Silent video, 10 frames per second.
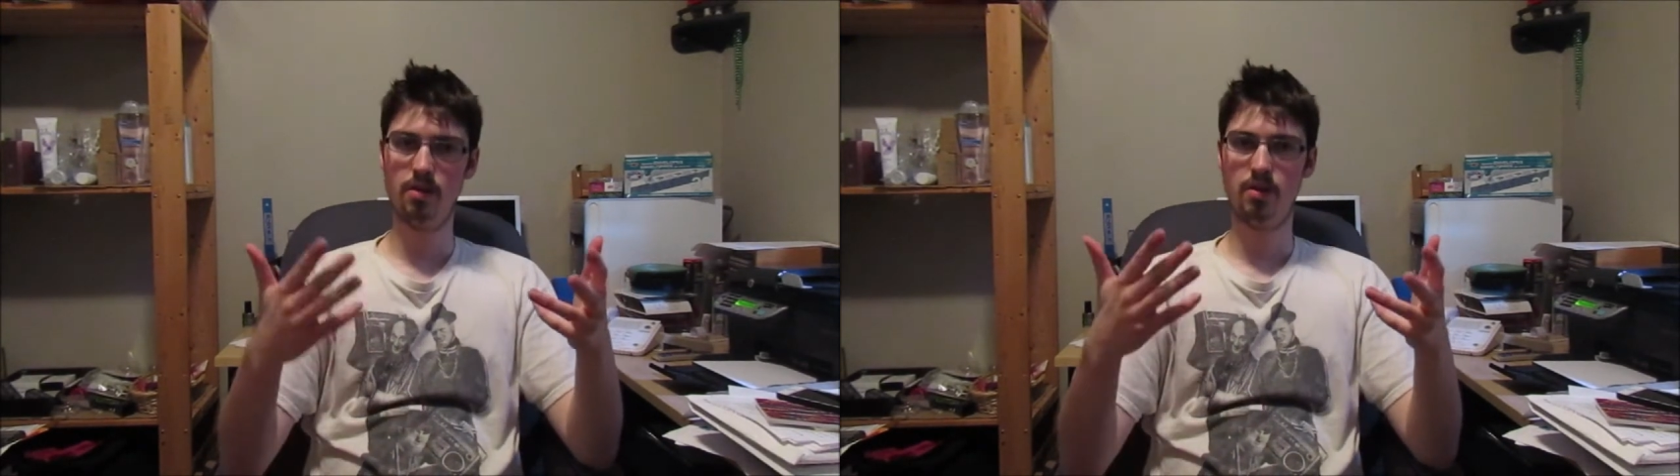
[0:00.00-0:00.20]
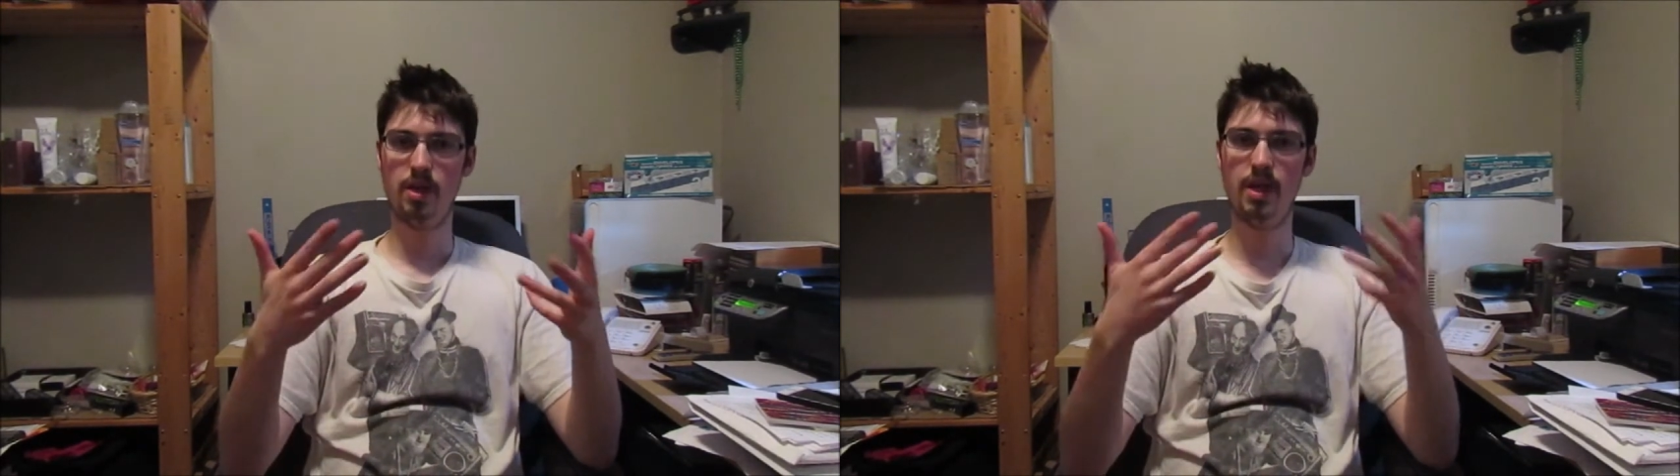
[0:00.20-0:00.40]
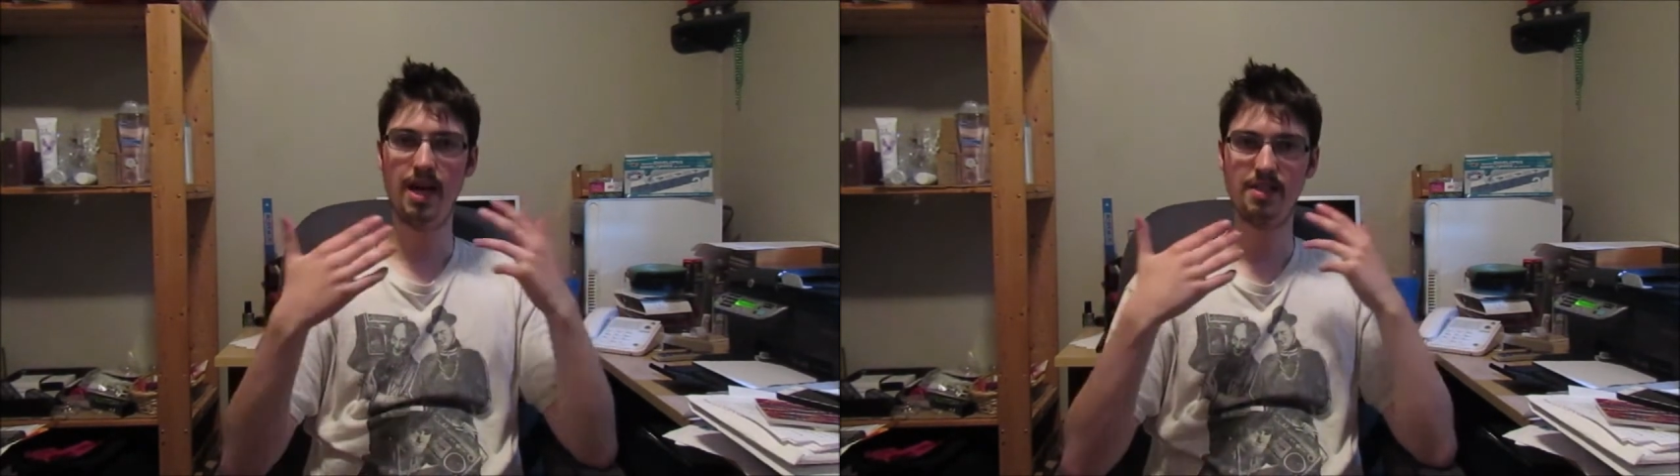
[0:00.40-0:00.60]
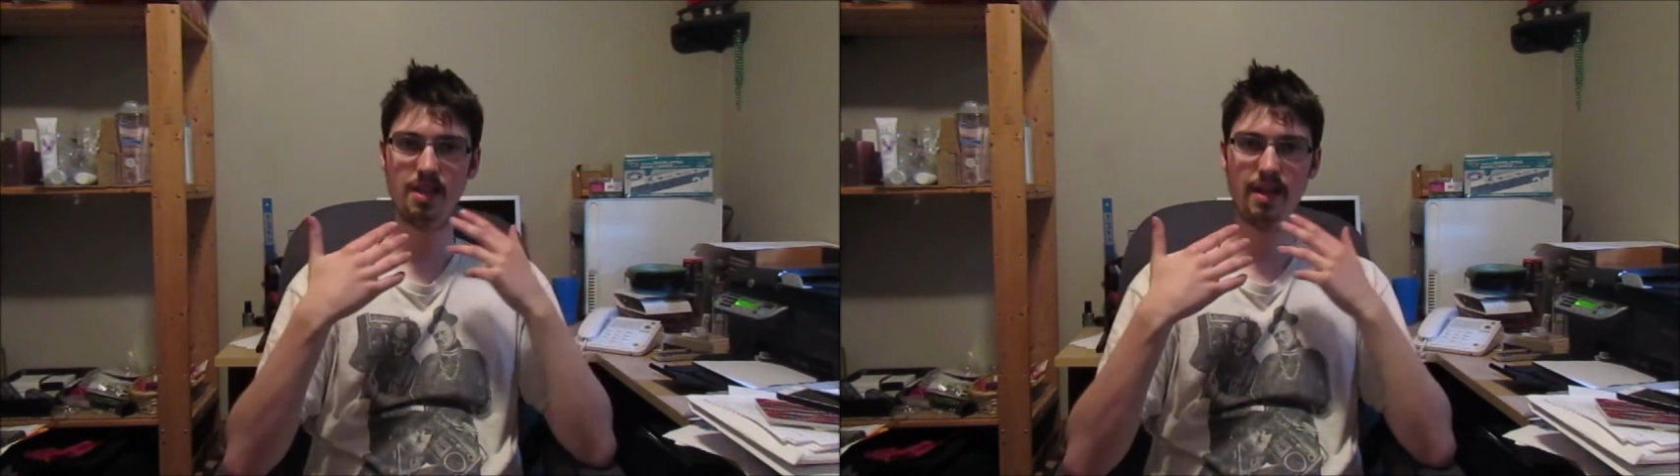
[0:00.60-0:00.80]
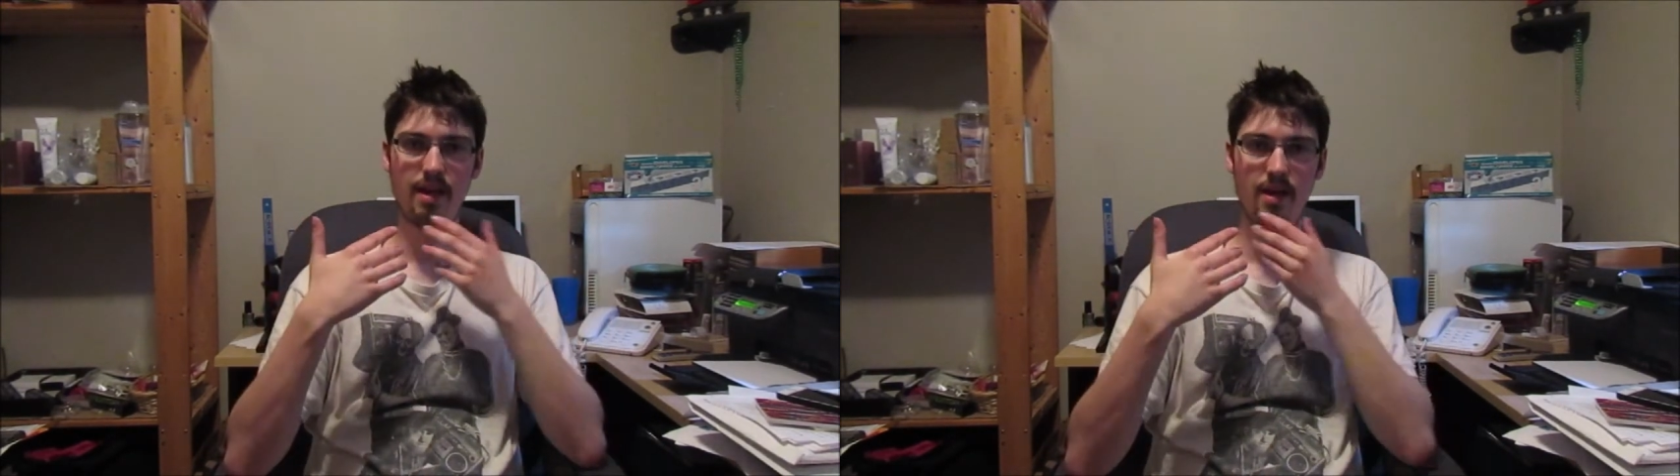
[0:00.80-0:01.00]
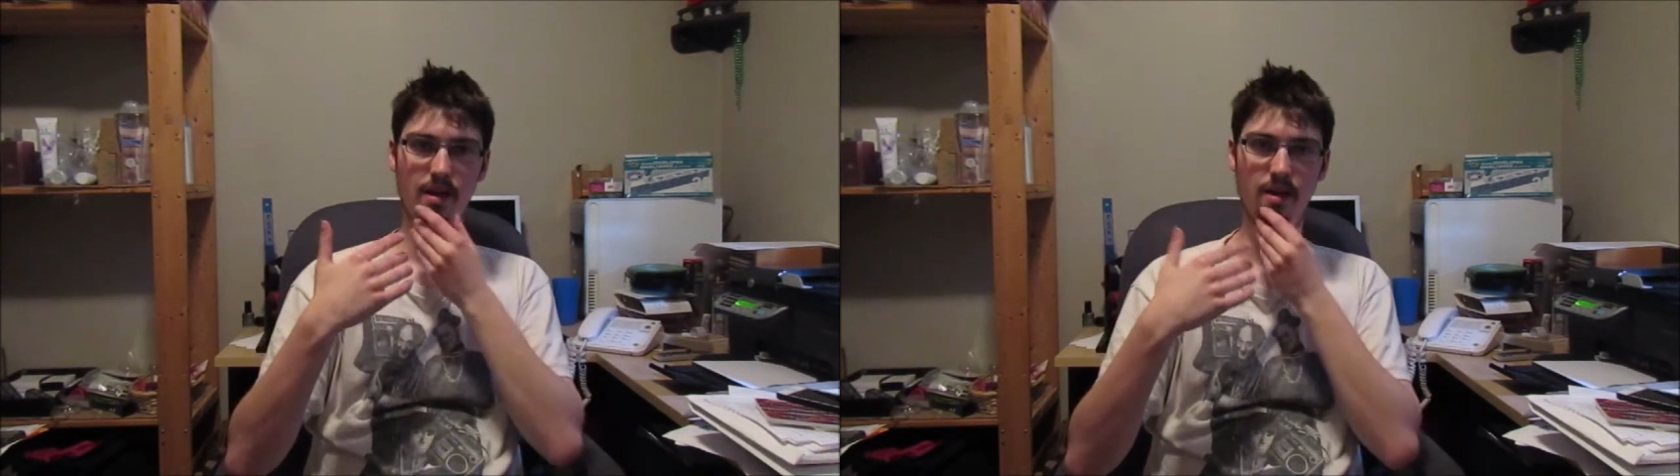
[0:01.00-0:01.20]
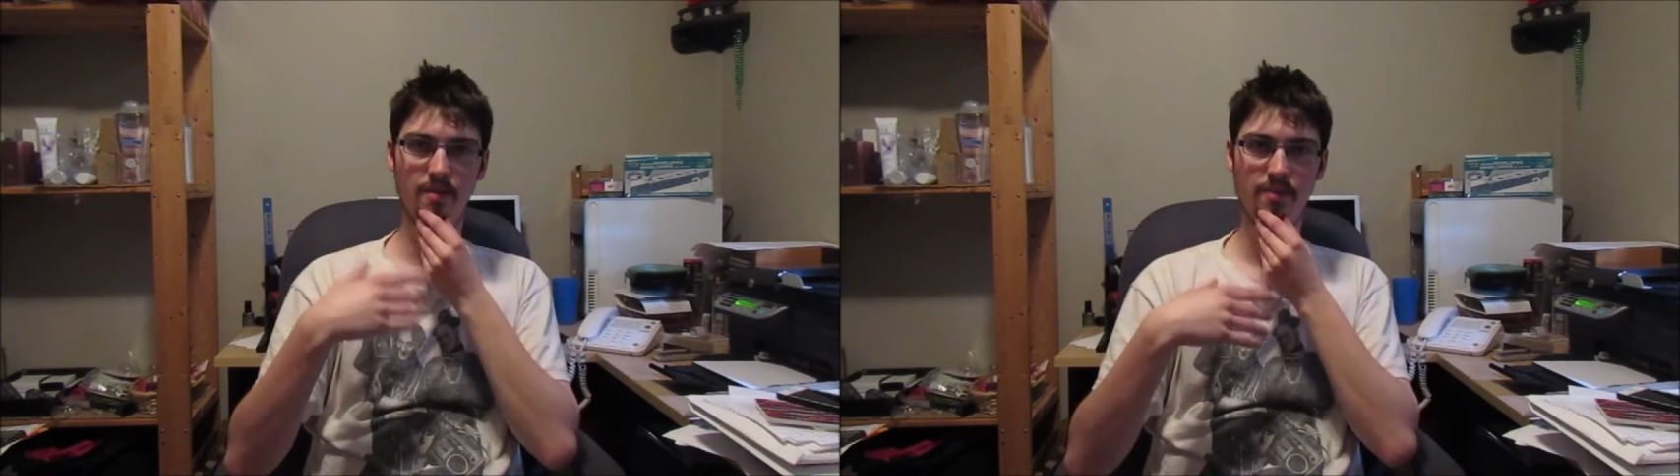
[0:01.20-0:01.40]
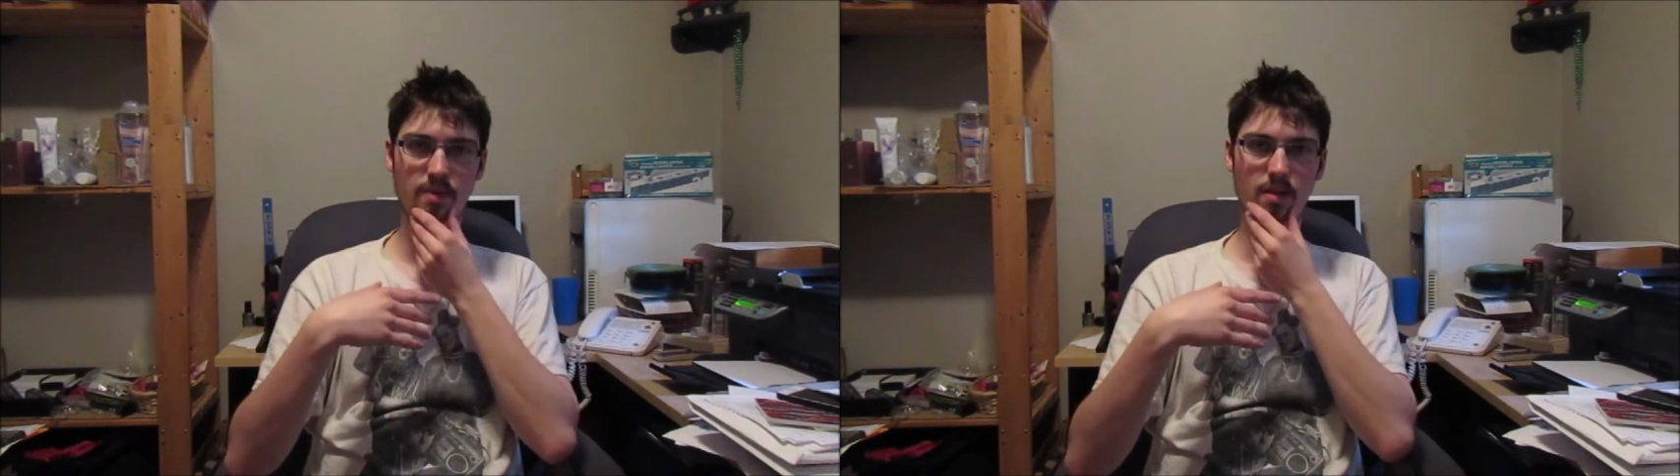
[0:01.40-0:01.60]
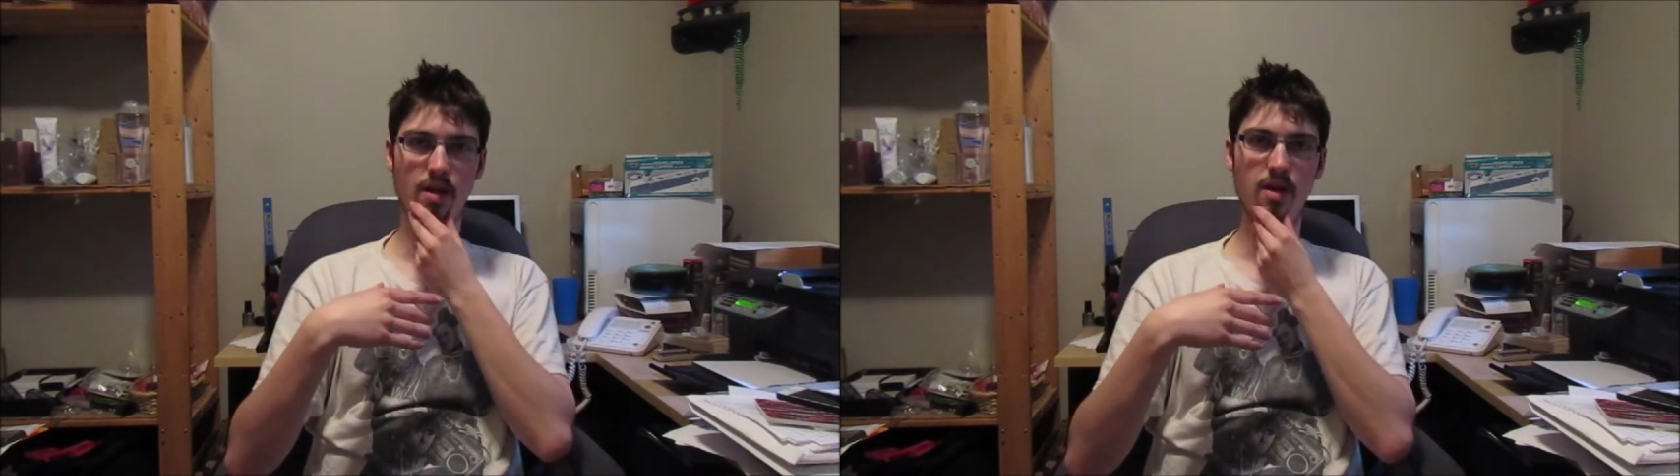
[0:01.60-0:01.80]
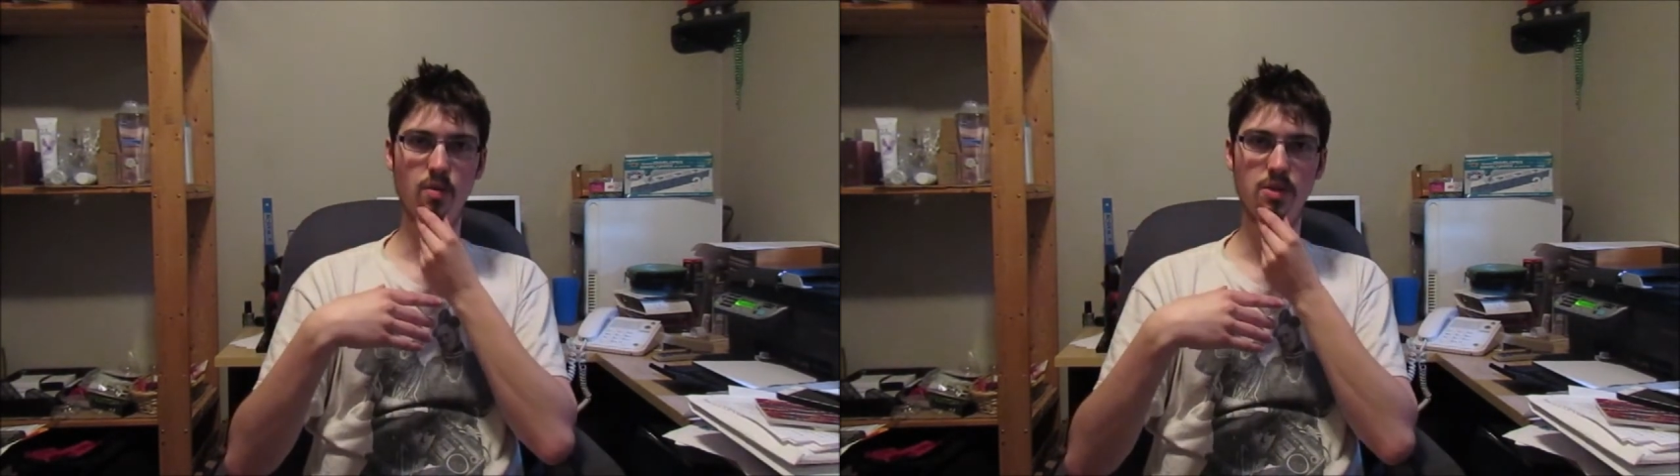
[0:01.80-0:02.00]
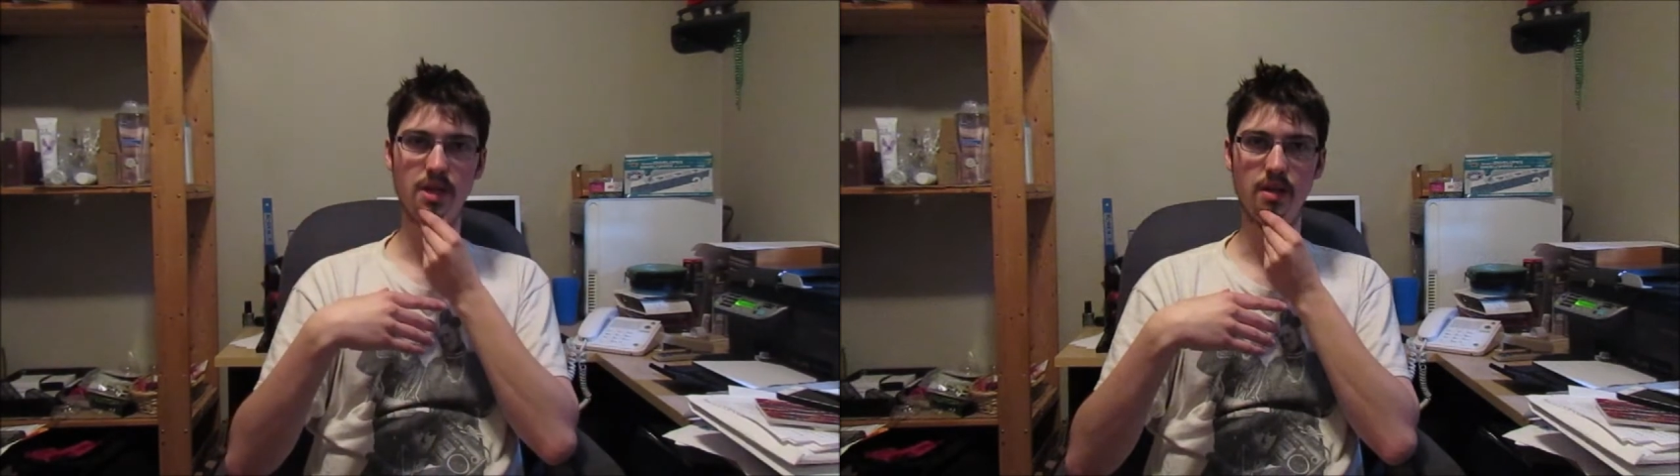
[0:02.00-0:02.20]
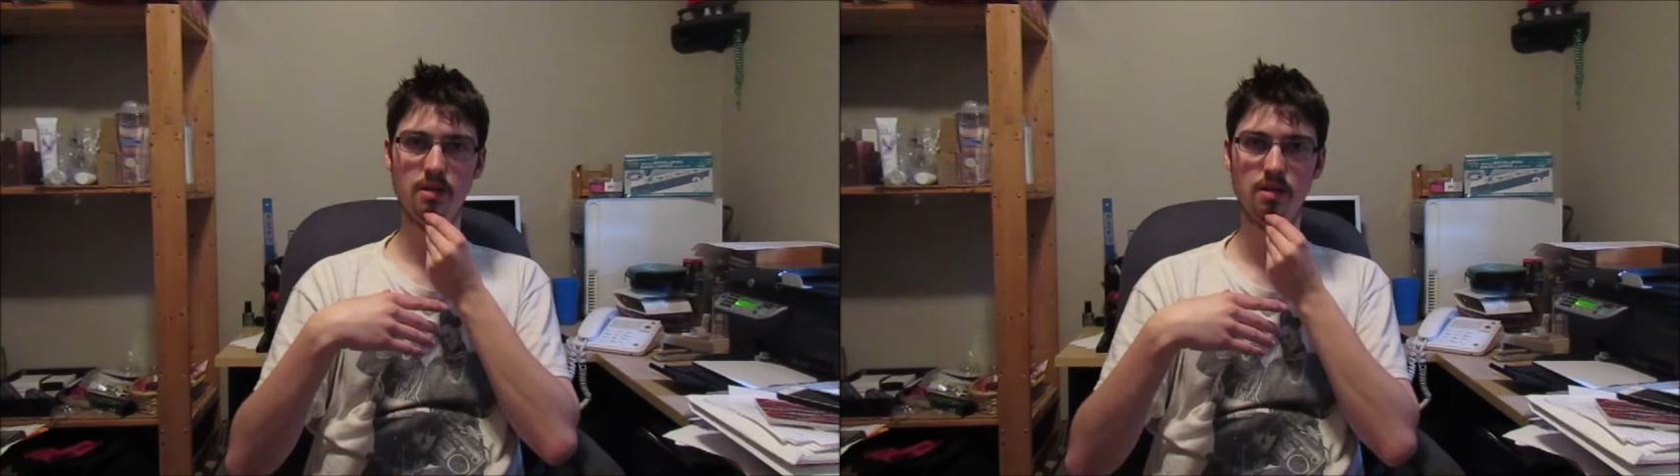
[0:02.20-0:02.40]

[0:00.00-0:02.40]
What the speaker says: he has like a goatee,